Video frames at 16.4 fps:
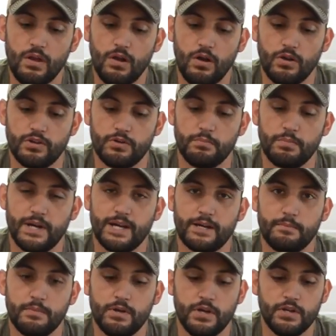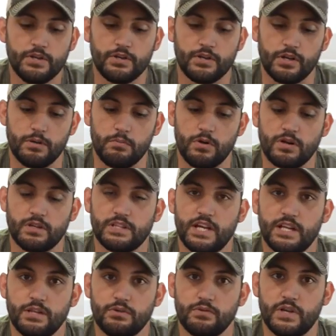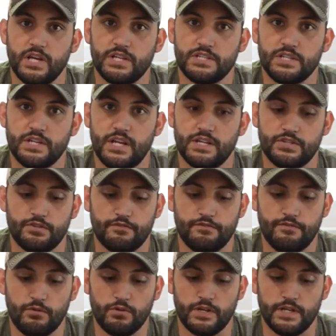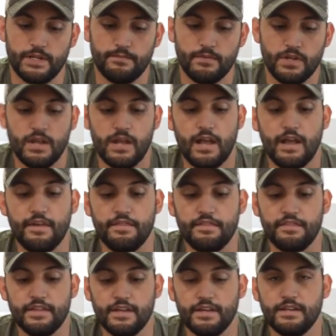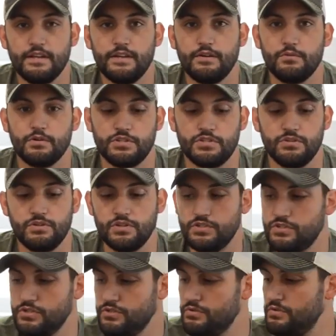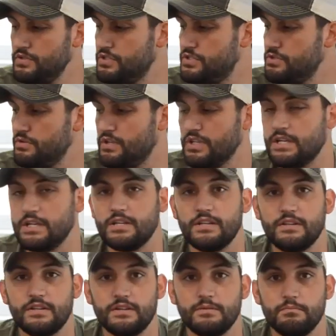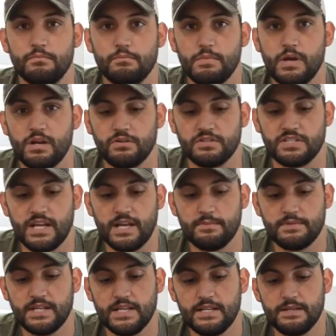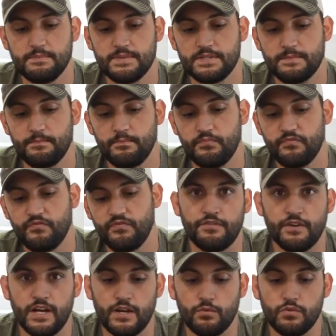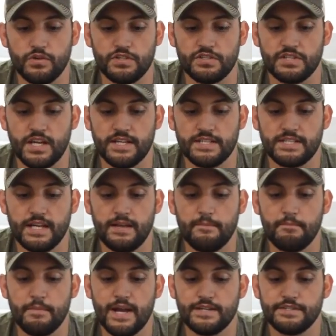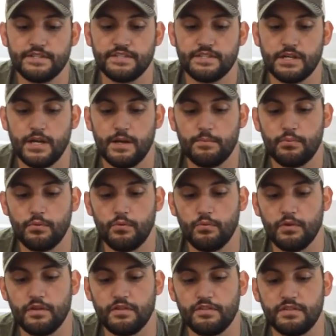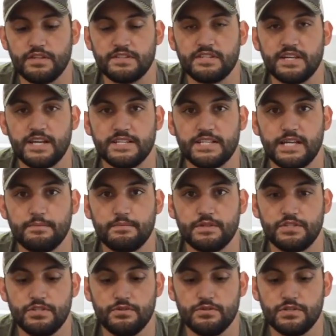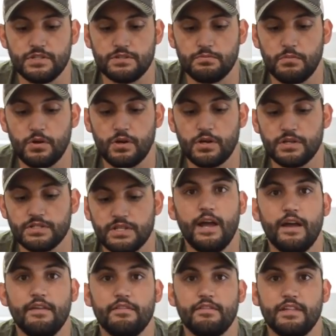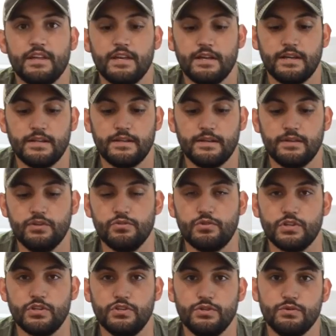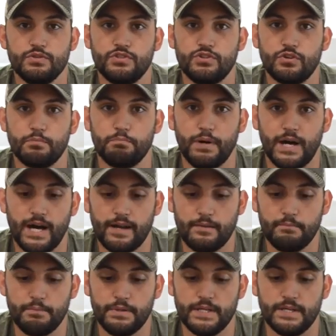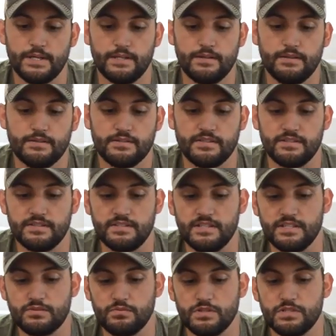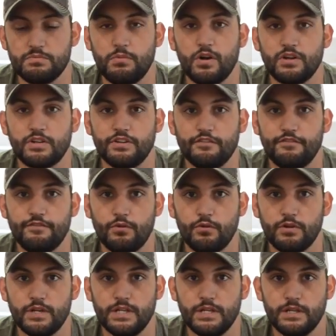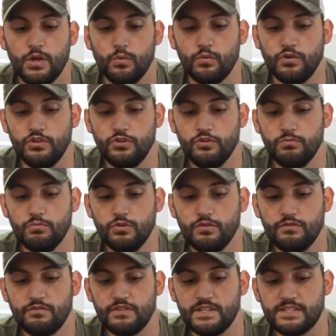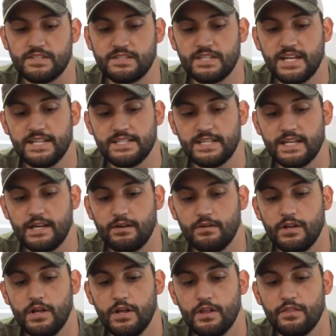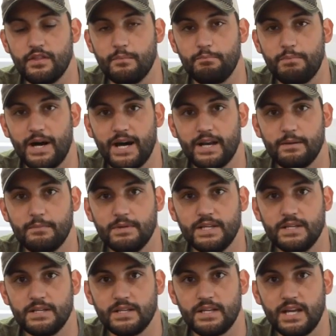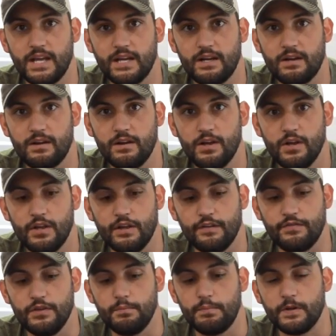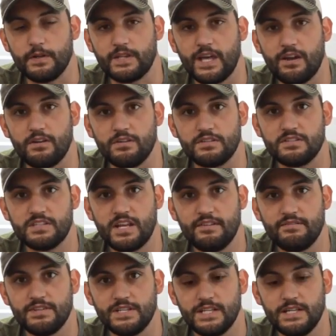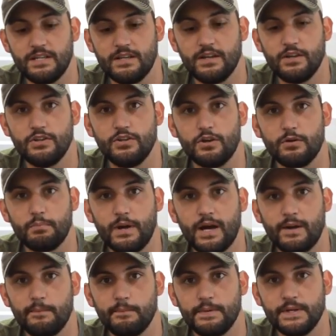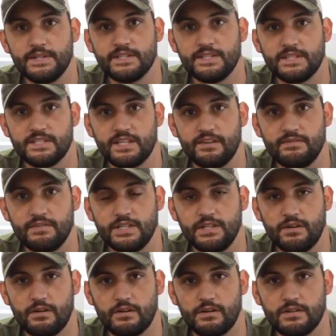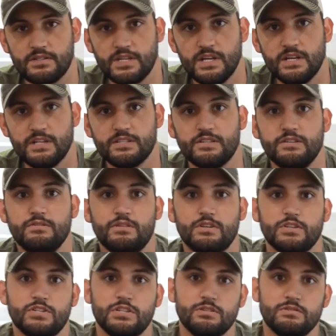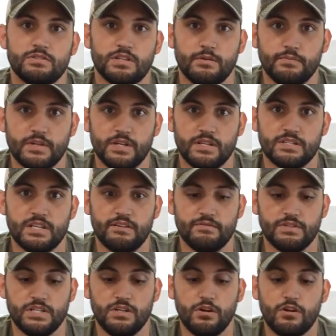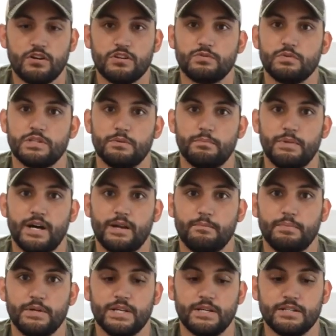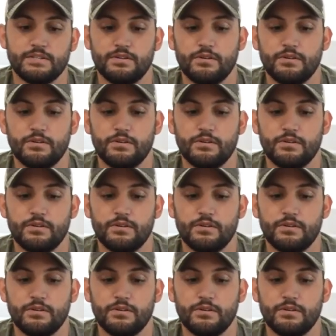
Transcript: On your bottom, you're gonna mark that location as your 40. And then what you can do is you can get the metal sight tapes, find which sight tape matches up with the sight tape that you just marked, and then you can use your bottom pin. Since this one's marked at 40, when you move this sight down, the bottom indicator, if you put that on 70, your bottom pin's at 70 yards. So you can shoot something at 70 yards with the bottom pin.